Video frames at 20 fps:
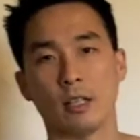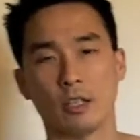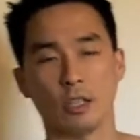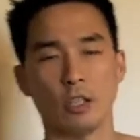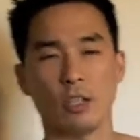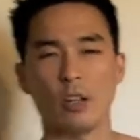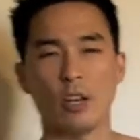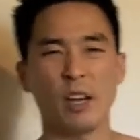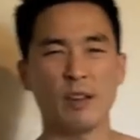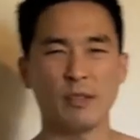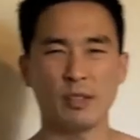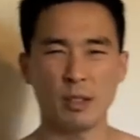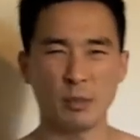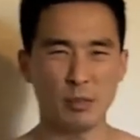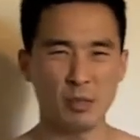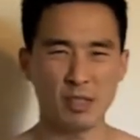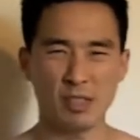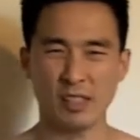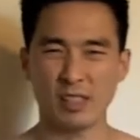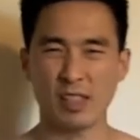you know, having a
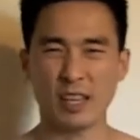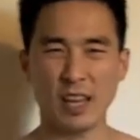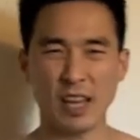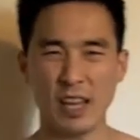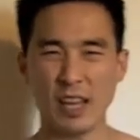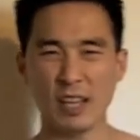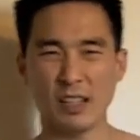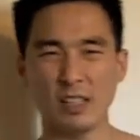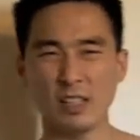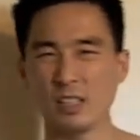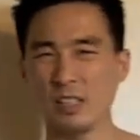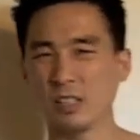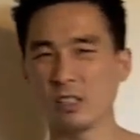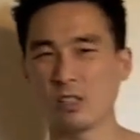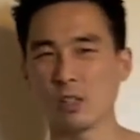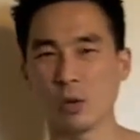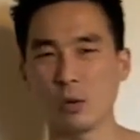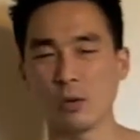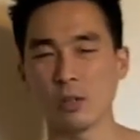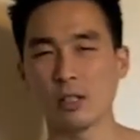piece of candy, a
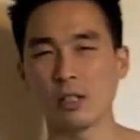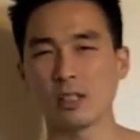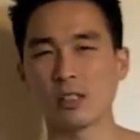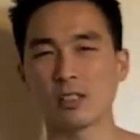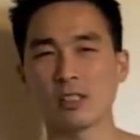donut,